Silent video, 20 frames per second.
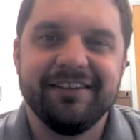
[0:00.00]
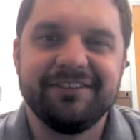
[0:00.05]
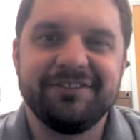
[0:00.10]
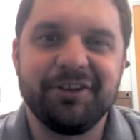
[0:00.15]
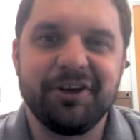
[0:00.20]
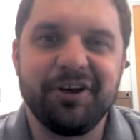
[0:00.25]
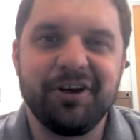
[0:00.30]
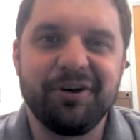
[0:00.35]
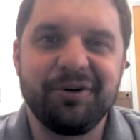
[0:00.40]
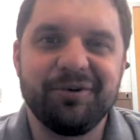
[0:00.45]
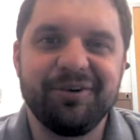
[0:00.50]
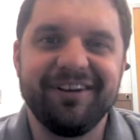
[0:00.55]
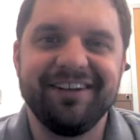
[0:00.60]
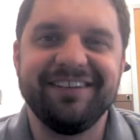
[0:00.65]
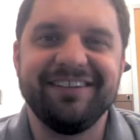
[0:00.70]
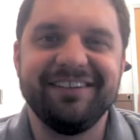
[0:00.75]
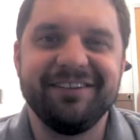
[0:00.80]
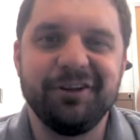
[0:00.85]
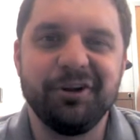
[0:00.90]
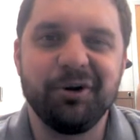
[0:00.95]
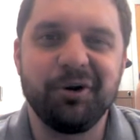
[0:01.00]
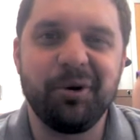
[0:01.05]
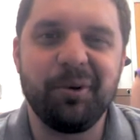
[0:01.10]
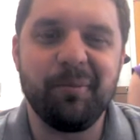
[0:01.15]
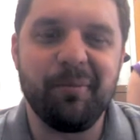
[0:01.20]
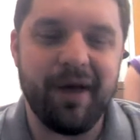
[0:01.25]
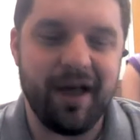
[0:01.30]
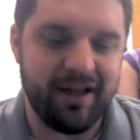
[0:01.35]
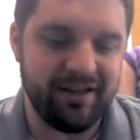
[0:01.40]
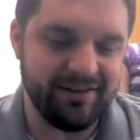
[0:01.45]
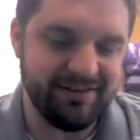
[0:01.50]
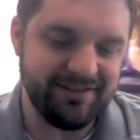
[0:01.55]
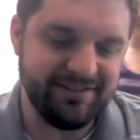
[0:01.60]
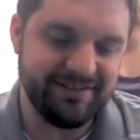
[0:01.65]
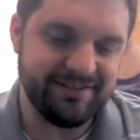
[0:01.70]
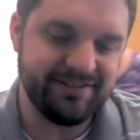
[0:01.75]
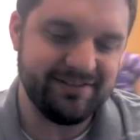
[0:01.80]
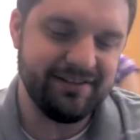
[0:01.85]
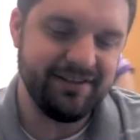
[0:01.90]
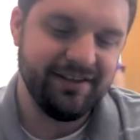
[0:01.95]
So Ural
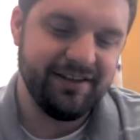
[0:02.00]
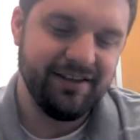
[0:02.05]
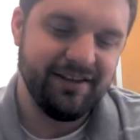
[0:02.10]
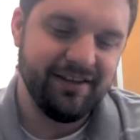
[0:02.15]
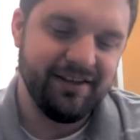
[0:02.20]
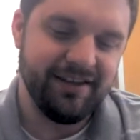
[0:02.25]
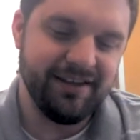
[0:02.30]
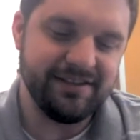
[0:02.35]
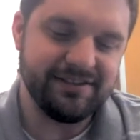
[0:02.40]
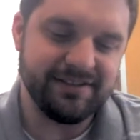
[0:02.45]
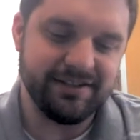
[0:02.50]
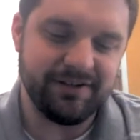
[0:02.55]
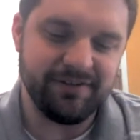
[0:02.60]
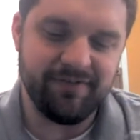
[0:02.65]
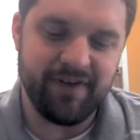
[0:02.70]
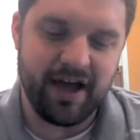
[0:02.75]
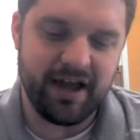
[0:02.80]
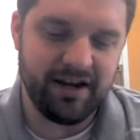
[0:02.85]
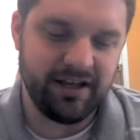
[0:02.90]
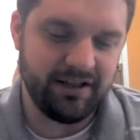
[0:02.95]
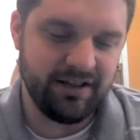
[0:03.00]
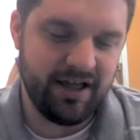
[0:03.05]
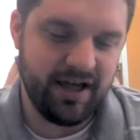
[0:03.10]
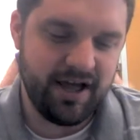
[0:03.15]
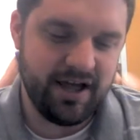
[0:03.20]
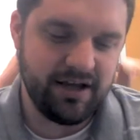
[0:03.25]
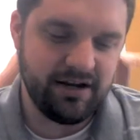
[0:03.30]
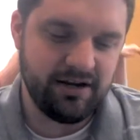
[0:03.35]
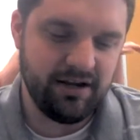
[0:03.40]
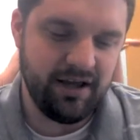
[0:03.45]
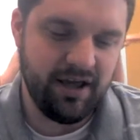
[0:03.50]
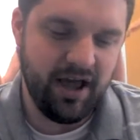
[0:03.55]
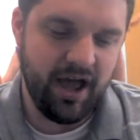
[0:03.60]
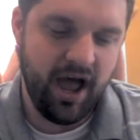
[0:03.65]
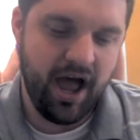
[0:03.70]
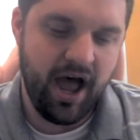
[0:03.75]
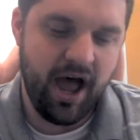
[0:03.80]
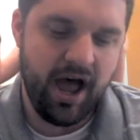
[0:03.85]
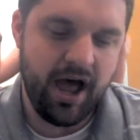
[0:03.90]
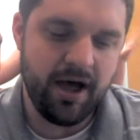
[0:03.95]
Mountains is the dividing line.
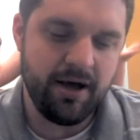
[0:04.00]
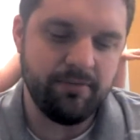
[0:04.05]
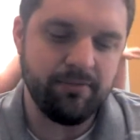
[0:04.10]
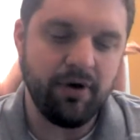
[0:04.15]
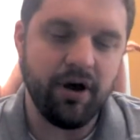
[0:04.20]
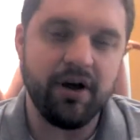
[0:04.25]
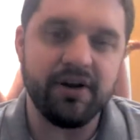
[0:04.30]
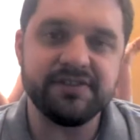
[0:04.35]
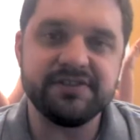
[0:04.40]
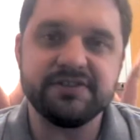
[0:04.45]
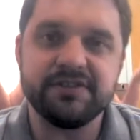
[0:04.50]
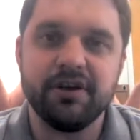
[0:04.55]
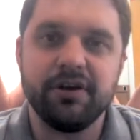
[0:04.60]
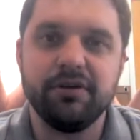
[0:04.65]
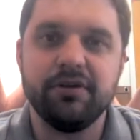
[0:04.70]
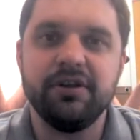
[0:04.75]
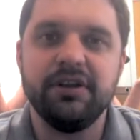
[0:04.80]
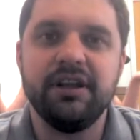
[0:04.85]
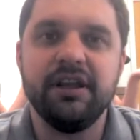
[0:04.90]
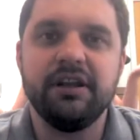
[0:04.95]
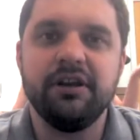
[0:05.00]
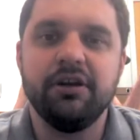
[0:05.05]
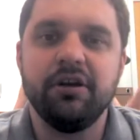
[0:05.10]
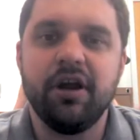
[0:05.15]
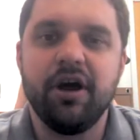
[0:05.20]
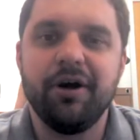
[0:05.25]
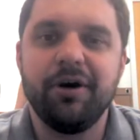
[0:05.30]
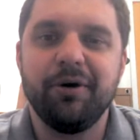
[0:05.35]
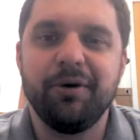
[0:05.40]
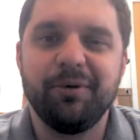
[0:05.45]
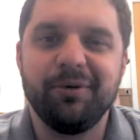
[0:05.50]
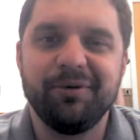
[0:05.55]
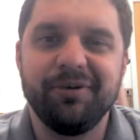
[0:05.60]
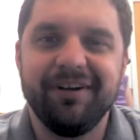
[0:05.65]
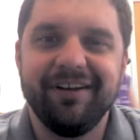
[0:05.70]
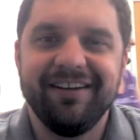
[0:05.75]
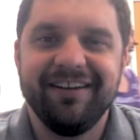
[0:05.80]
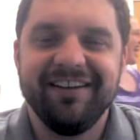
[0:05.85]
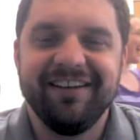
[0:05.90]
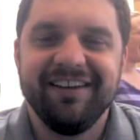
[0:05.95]
Also, you need to
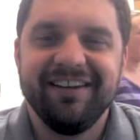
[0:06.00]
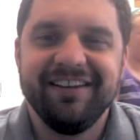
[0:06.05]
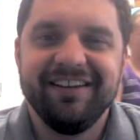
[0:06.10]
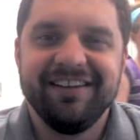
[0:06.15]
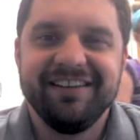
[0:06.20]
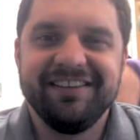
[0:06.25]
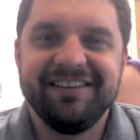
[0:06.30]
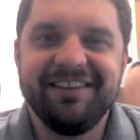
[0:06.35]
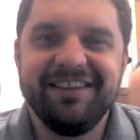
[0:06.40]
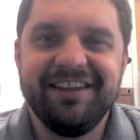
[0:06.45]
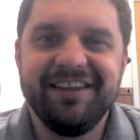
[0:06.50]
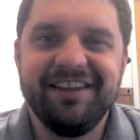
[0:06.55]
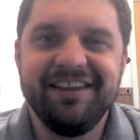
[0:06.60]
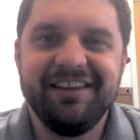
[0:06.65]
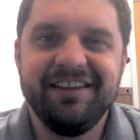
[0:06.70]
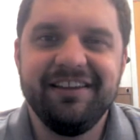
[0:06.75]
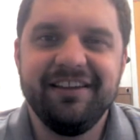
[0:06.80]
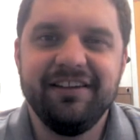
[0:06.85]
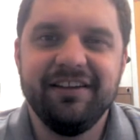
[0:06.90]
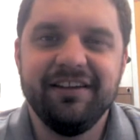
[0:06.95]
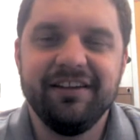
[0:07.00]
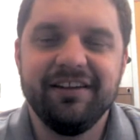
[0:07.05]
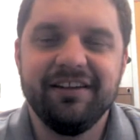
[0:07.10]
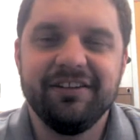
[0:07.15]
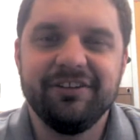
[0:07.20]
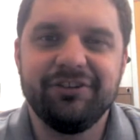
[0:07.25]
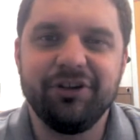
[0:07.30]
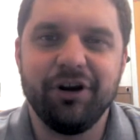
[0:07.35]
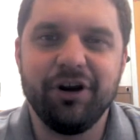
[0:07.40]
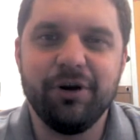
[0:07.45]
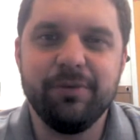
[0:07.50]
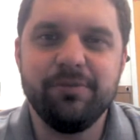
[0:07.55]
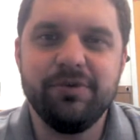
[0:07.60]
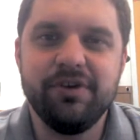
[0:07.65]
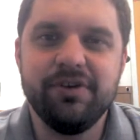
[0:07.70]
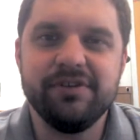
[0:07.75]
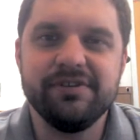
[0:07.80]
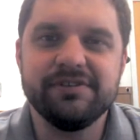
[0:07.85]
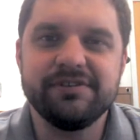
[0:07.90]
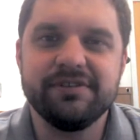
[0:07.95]
know the term
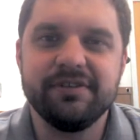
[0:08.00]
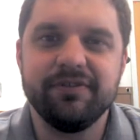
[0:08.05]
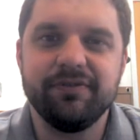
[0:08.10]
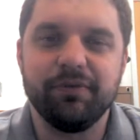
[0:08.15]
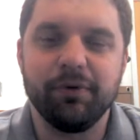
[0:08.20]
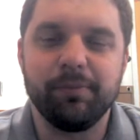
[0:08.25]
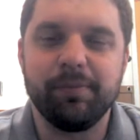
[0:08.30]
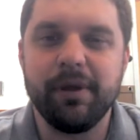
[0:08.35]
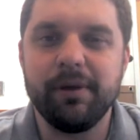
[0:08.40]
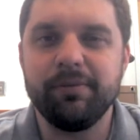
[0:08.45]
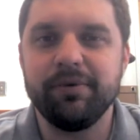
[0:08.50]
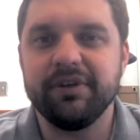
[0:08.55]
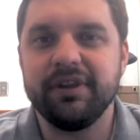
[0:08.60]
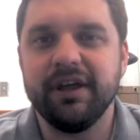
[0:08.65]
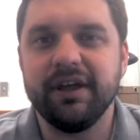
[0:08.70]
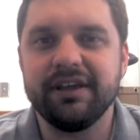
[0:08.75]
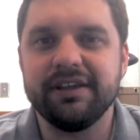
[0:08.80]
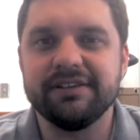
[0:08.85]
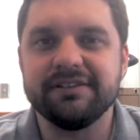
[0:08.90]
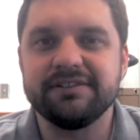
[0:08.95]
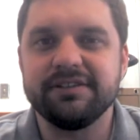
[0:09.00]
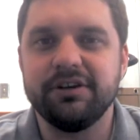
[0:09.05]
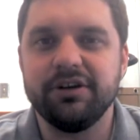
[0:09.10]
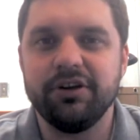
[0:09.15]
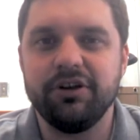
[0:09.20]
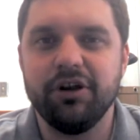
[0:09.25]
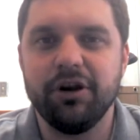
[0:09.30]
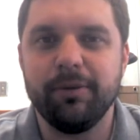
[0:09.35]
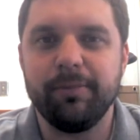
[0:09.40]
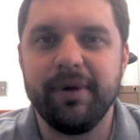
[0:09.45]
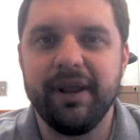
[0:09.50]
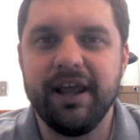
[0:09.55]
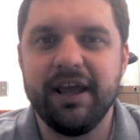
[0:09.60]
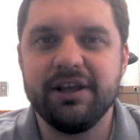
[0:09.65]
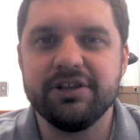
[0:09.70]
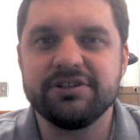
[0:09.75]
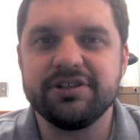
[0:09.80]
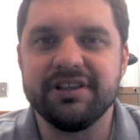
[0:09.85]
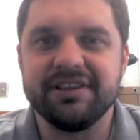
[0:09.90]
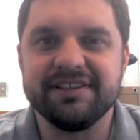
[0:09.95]
used for people that consider Europe and
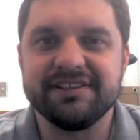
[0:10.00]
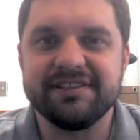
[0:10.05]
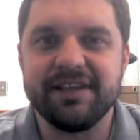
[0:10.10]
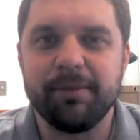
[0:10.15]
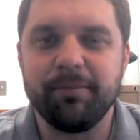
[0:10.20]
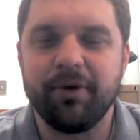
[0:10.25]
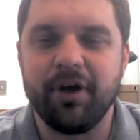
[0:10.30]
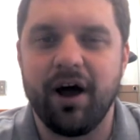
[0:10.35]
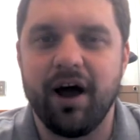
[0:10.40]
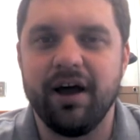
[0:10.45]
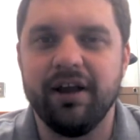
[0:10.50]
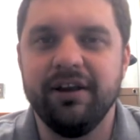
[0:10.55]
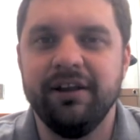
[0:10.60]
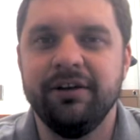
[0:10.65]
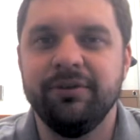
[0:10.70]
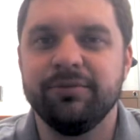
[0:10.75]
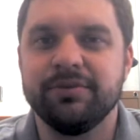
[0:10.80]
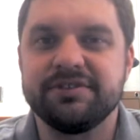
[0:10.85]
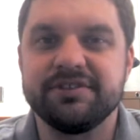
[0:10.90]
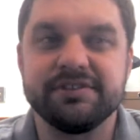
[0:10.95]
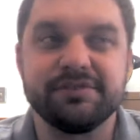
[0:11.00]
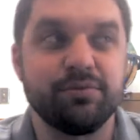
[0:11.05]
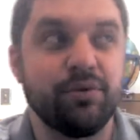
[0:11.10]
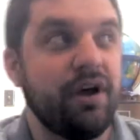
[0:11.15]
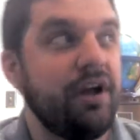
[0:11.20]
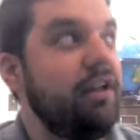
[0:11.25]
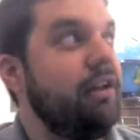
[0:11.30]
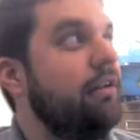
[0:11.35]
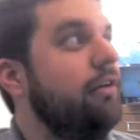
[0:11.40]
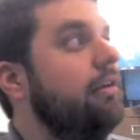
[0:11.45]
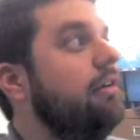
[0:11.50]
Asia the same continent, which is what?